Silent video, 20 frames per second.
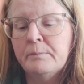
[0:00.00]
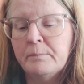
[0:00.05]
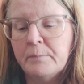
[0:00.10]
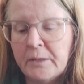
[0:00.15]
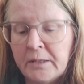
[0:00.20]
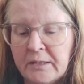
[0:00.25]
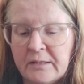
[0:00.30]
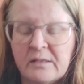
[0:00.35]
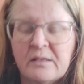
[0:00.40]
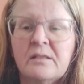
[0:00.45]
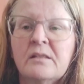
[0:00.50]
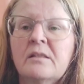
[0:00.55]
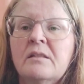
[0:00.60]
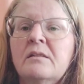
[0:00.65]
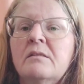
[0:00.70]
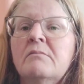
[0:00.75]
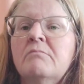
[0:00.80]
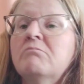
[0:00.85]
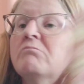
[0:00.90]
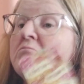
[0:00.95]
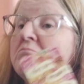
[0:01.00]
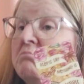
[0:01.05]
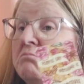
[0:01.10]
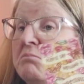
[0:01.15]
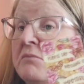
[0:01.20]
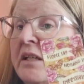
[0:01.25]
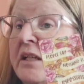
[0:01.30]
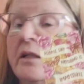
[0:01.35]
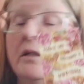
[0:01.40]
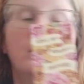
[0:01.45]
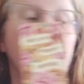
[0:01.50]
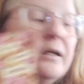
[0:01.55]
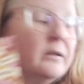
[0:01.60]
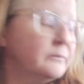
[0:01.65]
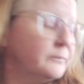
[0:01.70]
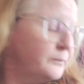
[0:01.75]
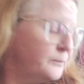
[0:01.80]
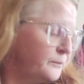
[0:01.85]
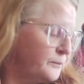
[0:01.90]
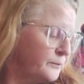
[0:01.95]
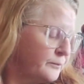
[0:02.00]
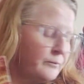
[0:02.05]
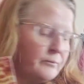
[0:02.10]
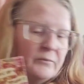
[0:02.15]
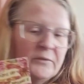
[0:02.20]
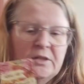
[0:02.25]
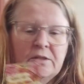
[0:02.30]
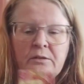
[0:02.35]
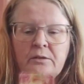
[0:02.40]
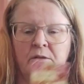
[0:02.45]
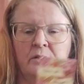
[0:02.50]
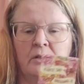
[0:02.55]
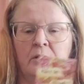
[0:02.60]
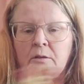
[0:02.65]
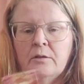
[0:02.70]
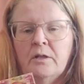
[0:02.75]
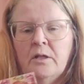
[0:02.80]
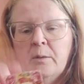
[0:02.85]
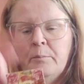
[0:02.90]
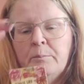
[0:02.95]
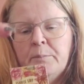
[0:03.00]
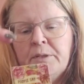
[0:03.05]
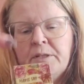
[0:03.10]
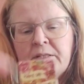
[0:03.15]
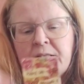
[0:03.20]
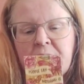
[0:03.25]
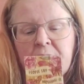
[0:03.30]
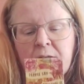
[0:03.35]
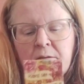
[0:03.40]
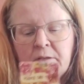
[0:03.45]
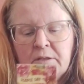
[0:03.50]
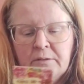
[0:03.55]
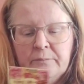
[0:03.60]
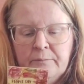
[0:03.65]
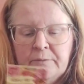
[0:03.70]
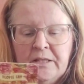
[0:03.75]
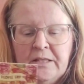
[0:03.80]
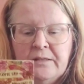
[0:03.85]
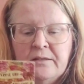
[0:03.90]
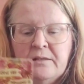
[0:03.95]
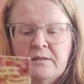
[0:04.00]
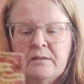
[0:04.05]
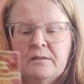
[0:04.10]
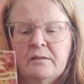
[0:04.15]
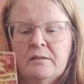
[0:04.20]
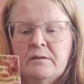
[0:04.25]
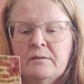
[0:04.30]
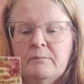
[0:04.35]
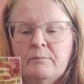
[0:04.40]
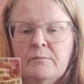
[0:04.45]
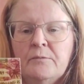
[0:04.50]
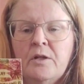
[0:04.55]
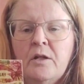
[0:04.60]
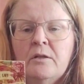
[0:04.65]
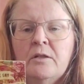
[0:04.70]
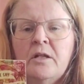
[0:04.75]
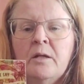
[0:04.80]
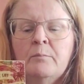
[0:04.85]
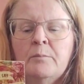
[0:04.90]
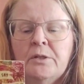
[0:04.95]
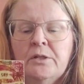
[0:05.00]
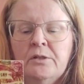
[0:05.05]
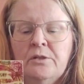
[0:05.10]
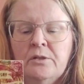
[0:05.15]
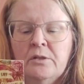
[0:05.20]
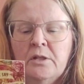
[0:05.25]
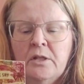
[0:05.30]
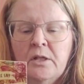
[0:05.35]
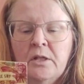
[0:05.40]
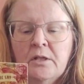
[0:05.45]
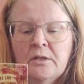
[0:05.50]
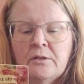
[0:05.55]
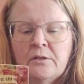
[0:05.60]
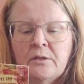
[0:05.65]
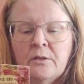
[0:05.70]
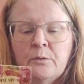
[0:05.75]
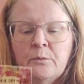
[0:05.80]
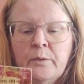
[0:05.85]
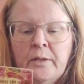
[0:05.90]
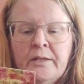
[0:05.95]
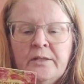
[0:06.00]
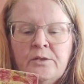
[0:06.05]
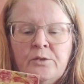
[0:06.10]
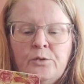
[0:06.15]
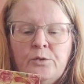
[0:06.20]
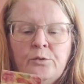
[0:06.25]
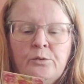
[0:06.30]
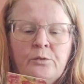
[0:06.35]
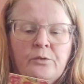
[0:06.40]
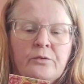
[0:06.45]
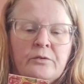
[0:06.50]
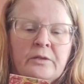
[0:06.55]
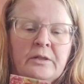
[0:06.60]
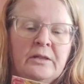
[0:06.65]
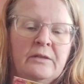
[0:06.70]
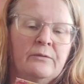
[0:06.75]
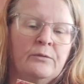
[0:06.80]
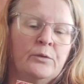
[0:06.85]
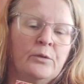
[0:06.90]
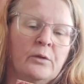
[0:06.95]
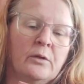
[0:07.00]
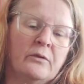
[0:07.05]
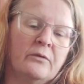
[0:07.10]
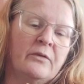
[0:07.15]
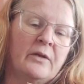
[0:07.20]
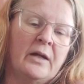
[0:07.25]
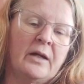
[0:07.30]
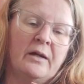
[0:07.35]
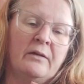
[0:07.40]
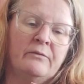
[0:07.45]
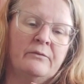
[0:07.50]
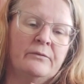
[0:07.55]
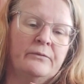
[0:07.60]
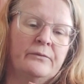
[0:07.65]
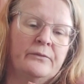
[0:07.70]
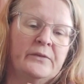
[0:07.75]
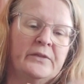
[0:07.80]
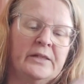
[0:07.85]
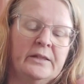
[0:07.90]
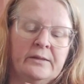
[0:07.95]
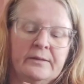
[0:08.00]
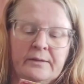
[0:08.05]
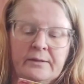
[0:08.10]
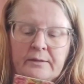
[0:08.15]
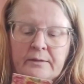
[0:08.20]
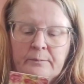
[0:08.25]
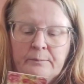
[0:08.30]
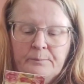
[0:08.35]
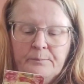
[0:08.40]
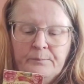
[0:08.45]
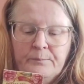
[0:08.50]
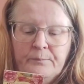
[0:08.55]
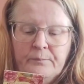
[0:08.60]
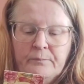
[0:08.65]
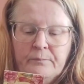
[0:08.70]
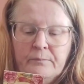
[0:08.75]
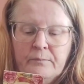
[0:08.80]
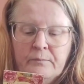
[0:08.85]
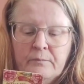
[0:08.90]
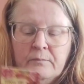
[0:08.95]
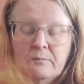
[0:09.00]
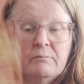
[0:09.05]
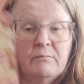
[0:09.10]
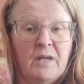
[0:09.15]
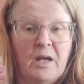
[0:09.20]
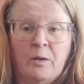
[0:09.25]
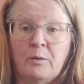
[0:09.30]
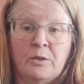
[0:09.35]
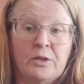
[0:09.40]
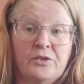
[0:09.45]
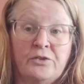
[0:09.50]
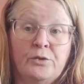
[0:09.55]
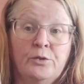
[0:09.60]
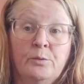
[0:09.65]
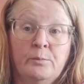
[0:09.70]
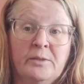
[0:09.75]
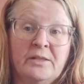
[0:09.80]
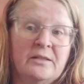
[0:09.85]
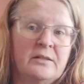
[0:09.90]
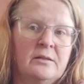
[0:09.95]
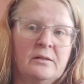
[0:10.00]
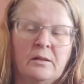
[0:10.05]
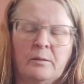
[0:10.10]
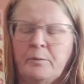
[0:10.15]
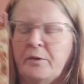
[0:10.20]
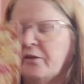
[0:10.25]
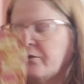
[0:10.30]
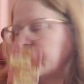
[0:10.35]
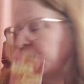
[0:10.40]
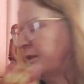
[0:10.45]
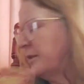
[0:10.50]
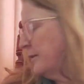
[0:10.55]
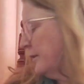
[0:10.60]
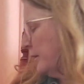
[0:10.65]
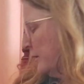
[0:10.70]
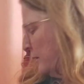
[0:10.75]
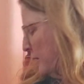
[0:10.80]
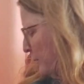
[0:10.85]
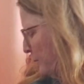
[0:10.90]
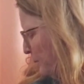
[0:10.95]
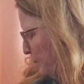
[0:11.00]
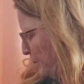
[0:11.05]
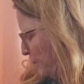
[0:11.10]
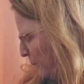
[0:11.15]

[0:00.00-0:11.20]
piece. There you go. So you go up and down, and it's not numbered. So 1, 2, 3, 4, 5, 6. I would assume it's a perfect 6